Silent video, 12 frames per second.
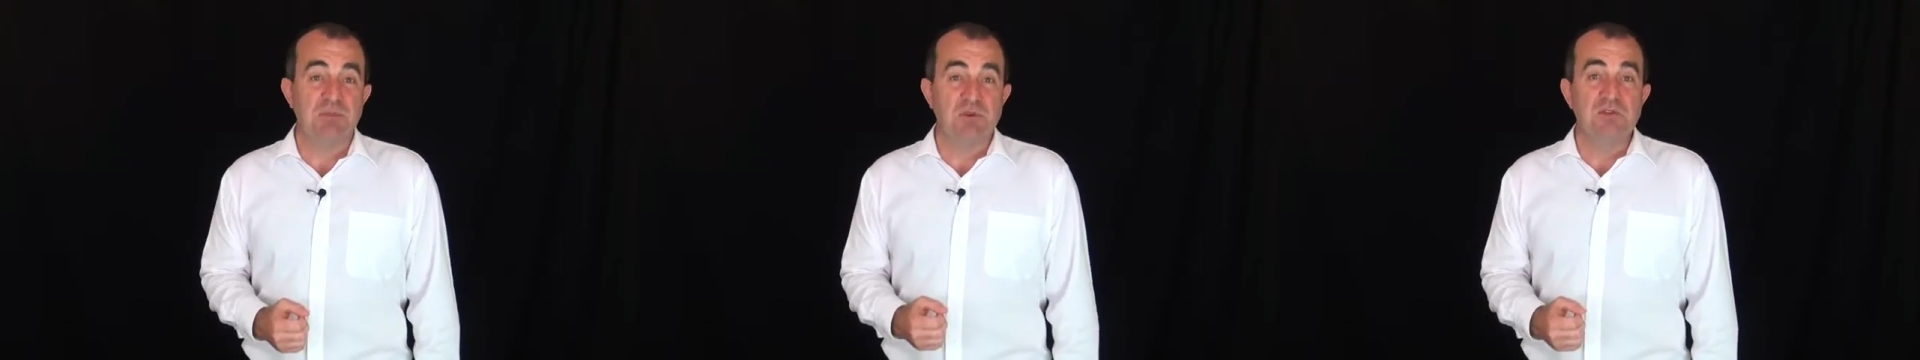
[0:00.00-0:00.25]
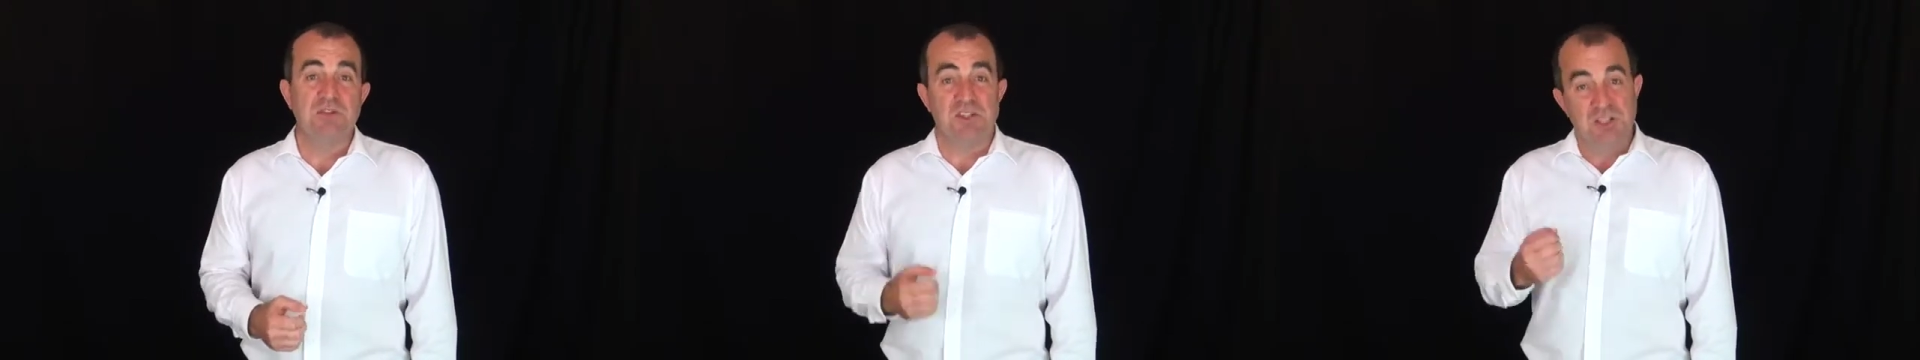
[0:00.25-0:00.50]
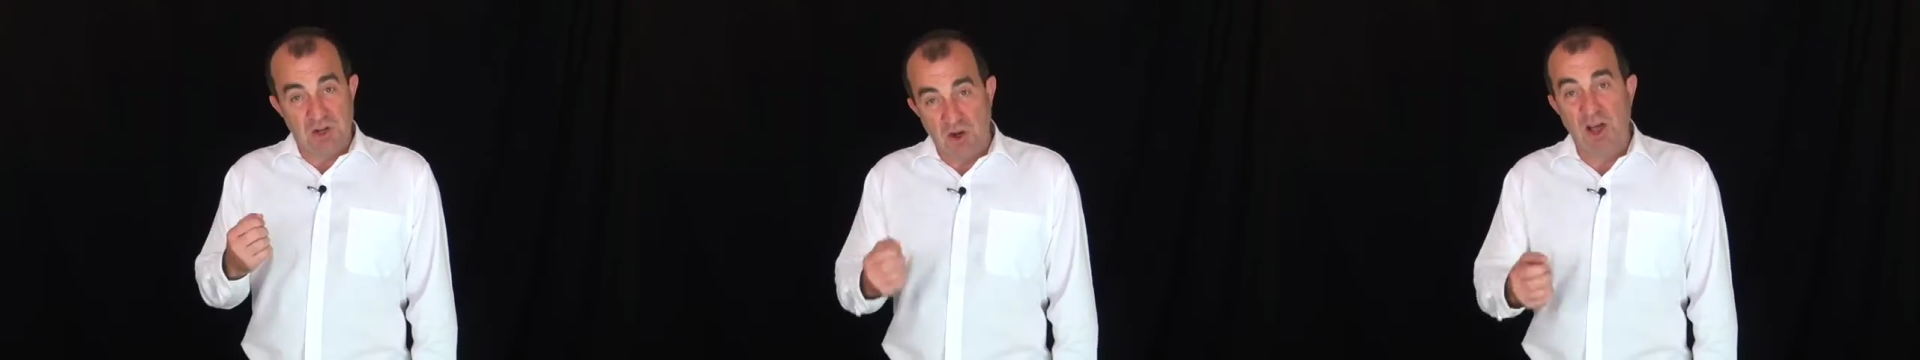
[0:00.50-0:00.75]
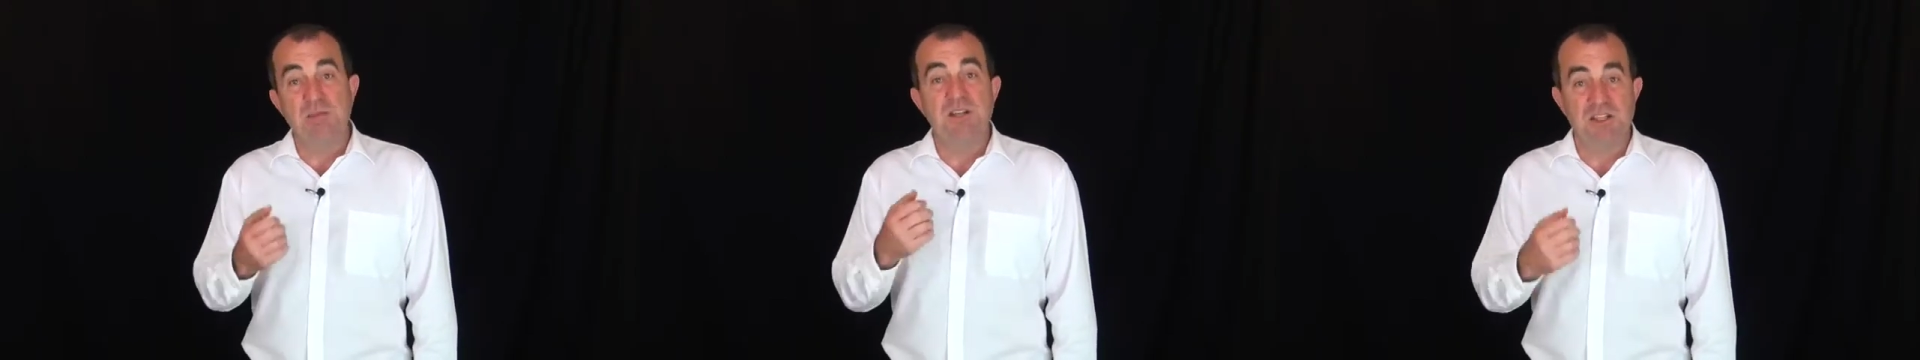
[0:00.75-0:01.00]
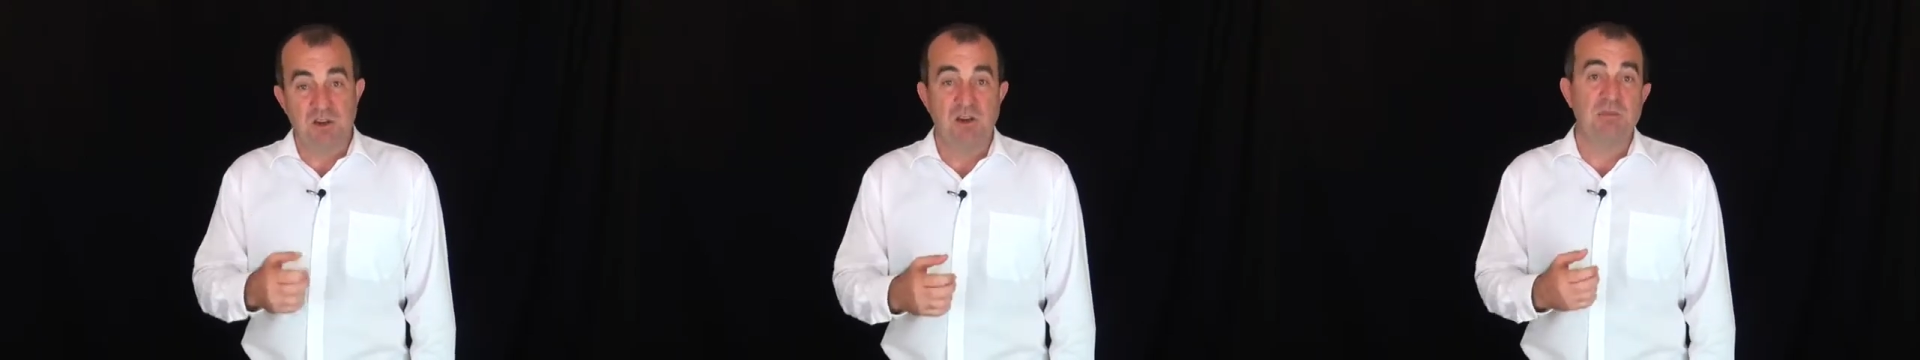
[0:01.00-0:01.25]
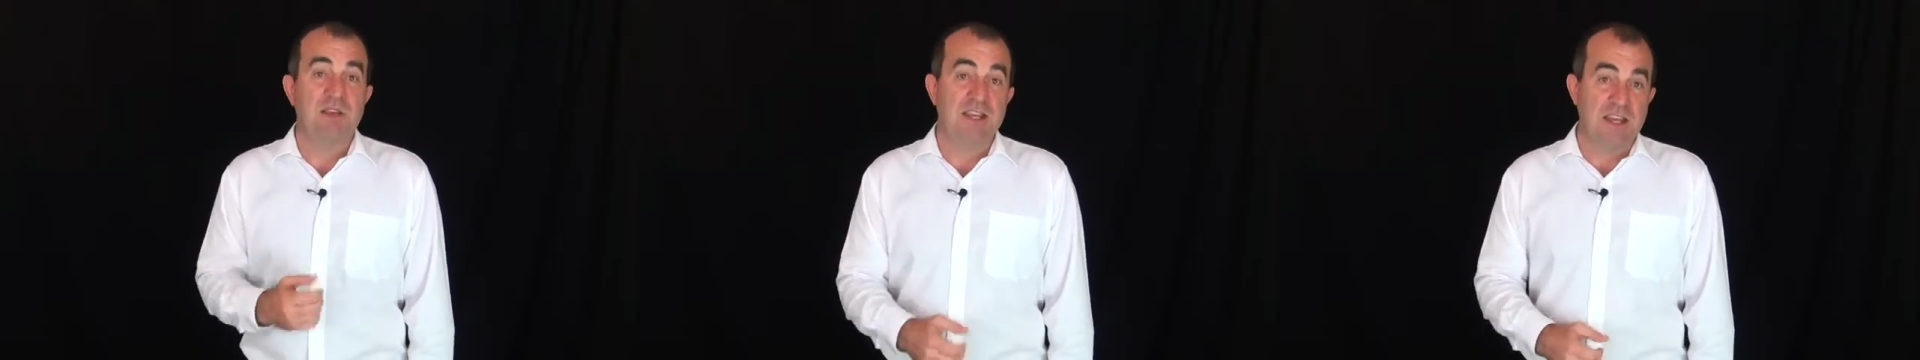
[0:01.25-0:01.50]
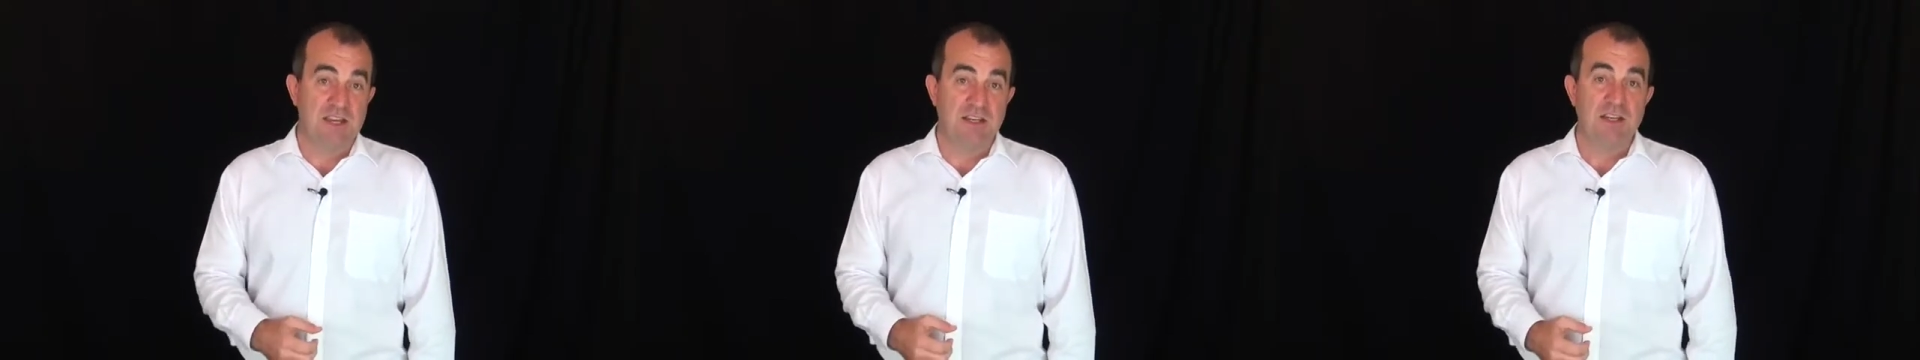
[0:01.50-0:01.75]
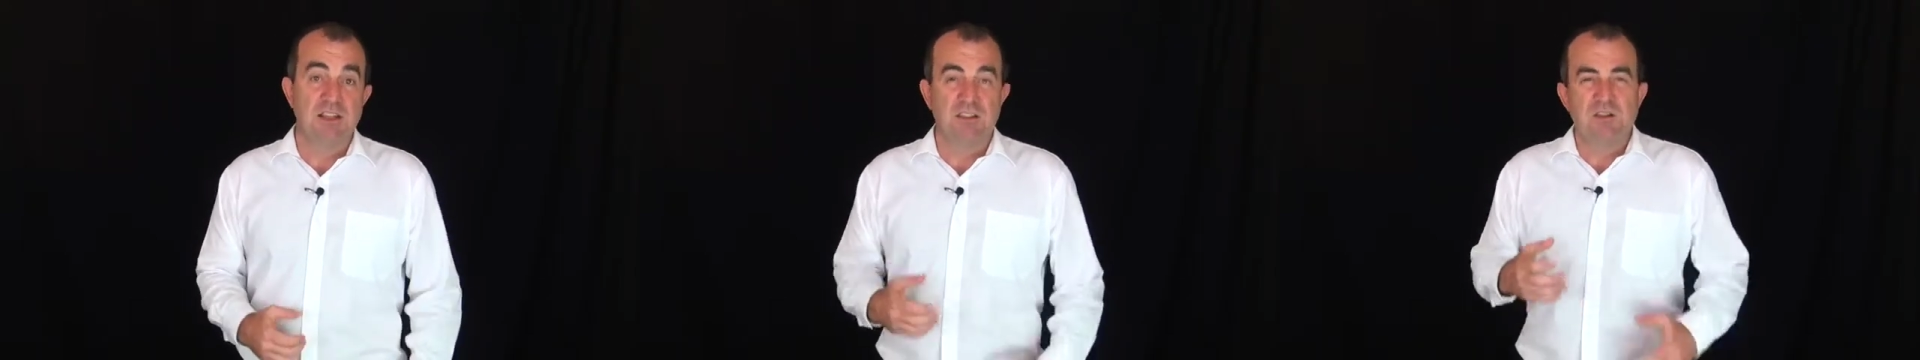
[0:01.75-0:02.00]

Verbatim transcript: proven time and time again.